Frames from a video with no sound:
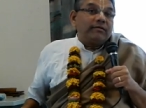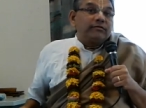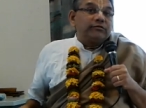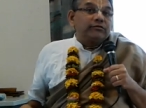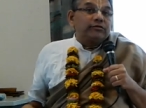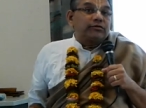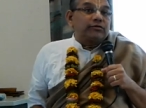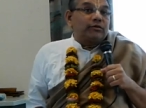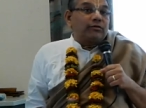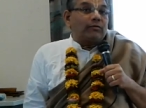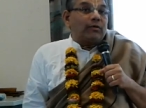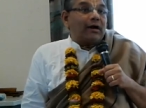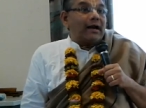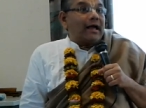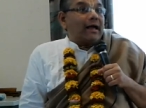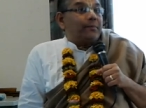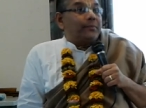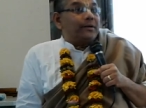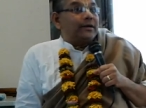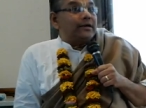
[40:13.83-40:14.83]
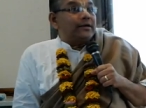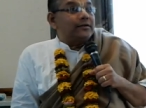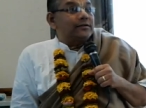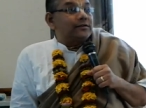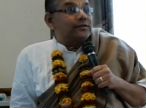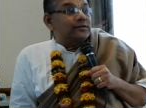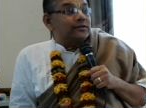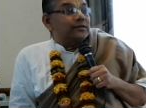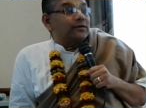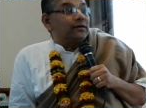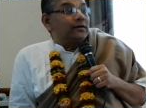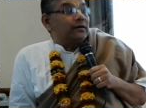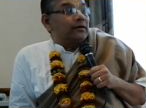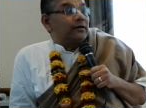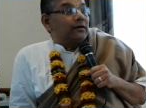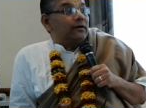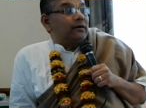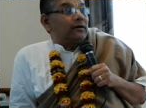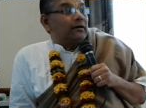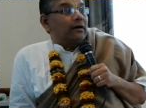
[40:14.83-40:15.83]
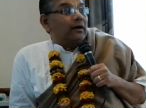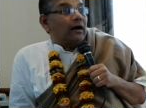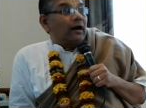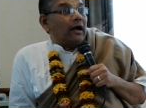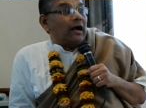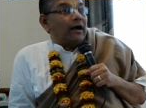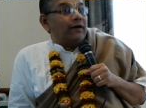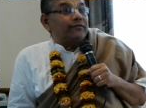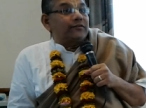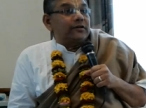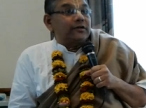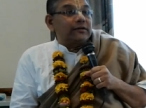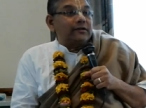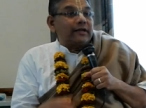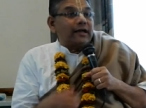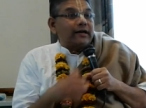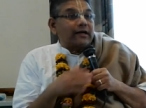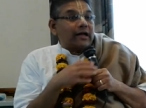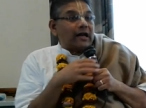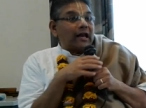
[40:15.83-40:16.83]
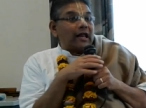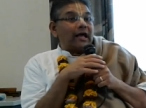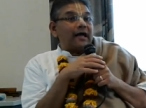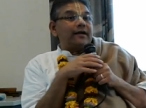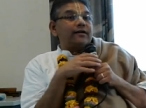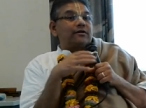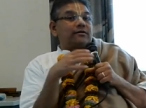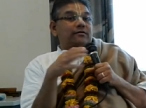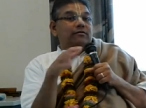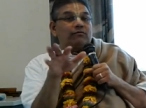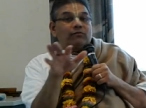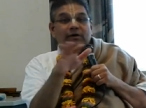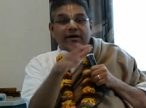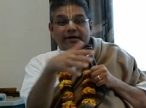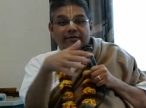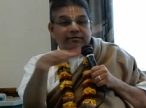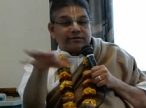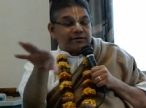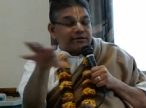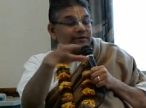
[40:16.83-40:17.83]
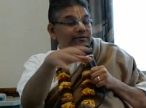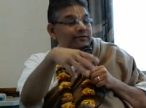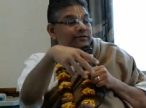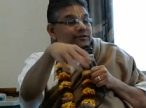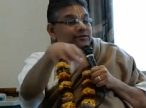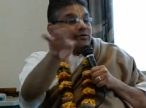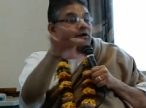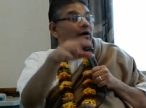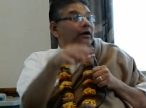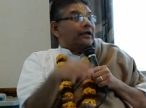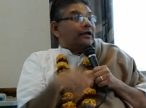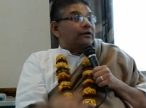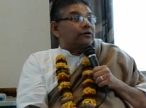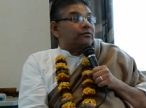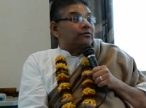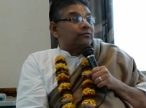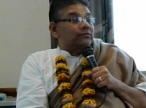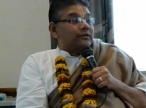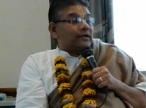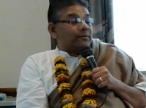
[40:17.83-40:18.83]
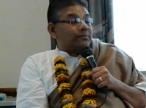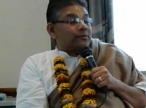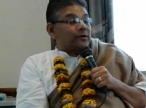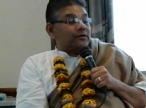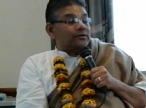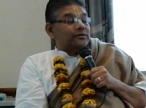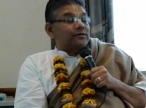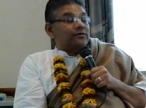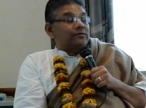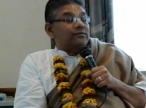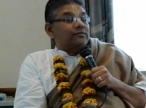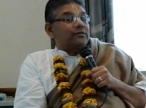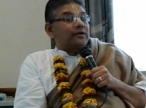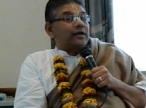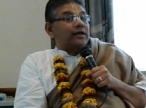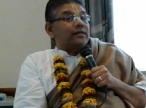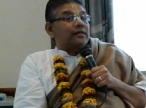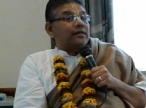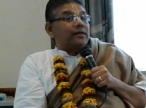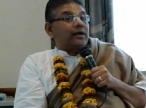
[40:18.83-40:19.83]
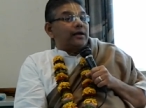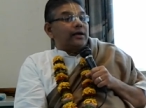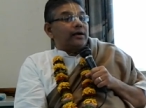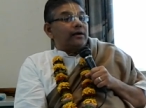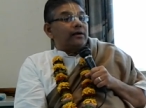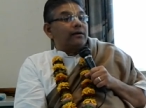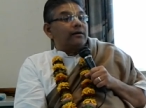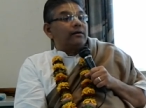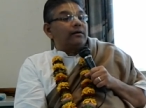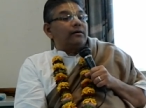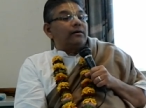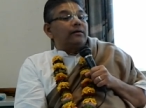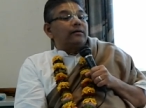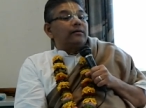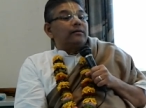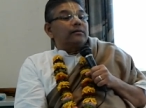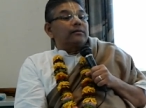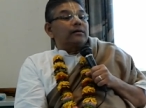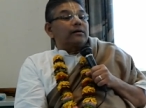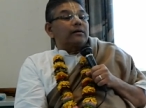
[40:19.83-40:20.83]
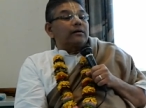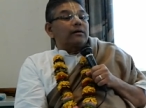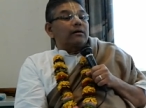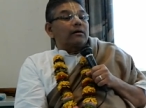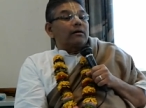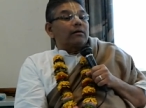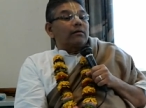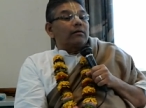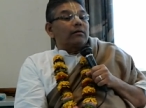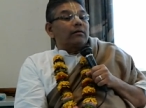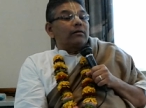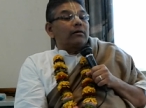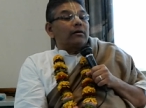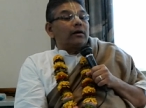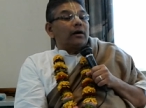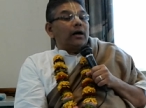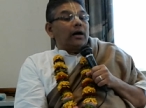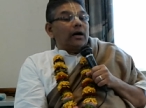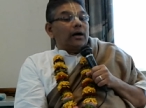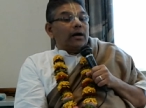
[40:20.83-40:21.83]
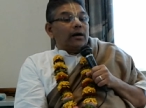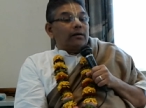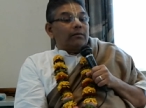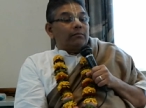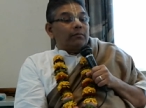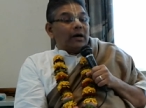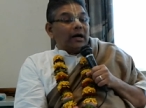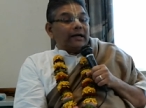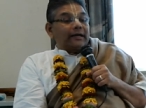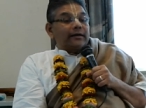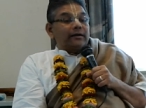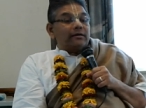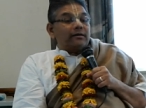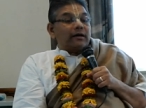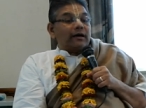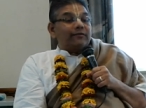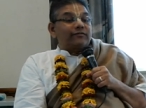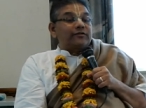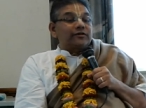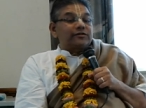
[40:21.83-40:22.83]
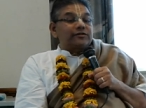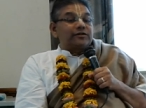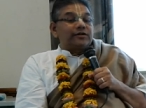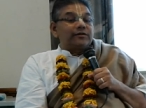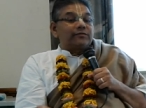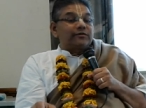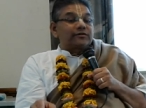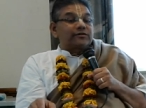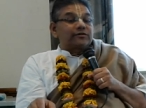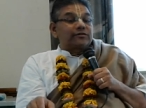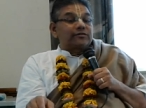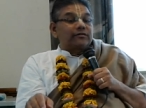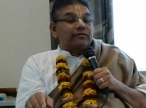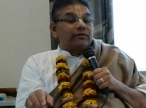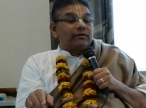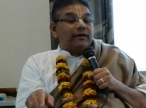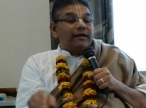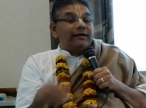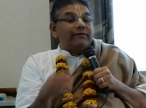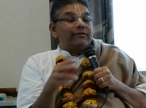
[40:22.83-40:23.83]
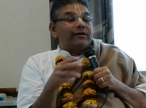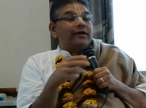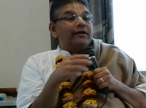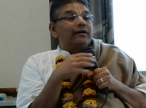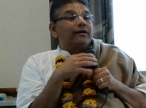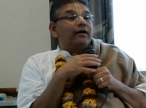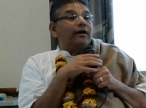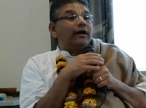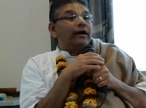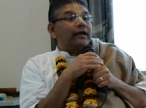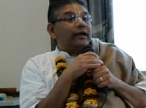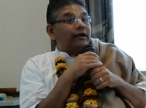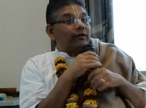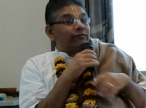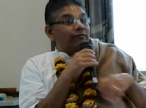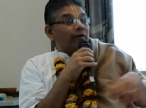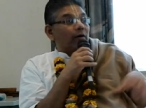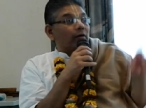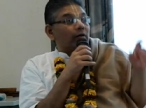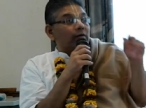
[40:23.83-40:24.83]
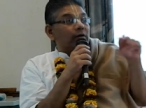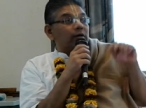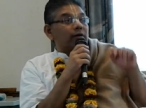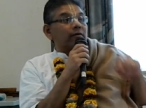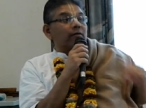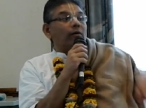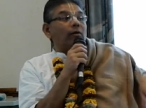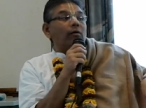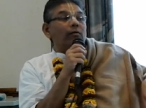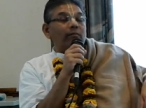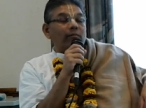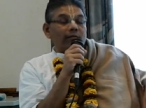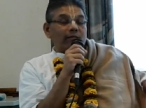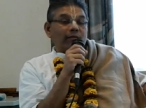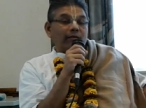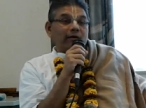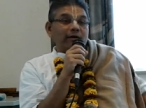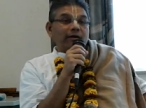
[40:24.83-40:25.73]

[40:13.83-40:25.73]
So what happened is, after that client, whatever she was talking to, that prostitute in the market, after she was leaving, he followed her home.